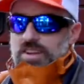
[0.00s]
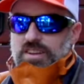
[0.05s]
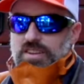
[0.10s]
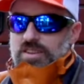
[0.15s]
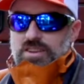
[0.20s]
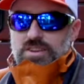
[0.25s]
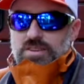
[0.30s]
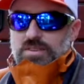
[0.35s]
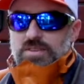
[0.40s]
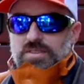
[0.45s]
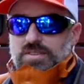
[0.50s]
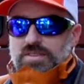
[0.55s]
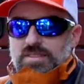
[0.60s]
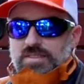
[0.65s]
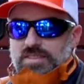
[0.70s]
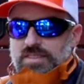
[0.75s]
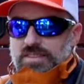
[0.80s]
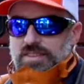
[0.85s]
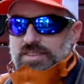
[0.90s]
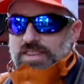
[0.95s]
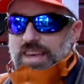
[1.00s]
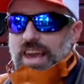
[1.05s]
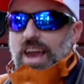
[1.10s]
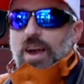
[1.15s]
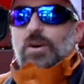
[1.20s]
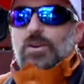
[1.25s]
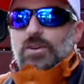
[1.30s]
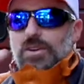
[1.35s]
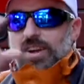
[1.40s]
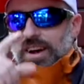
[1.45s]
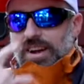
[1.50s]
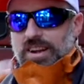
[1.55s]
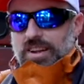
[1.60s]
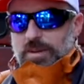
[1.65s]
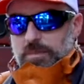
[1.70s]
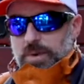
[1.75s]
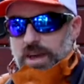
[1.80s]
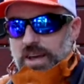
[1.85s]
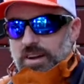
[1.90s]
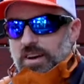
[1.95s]
going to lose. Count
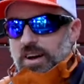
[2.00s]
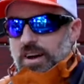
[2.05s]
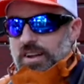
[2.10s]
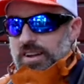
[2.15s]
on it. Bet on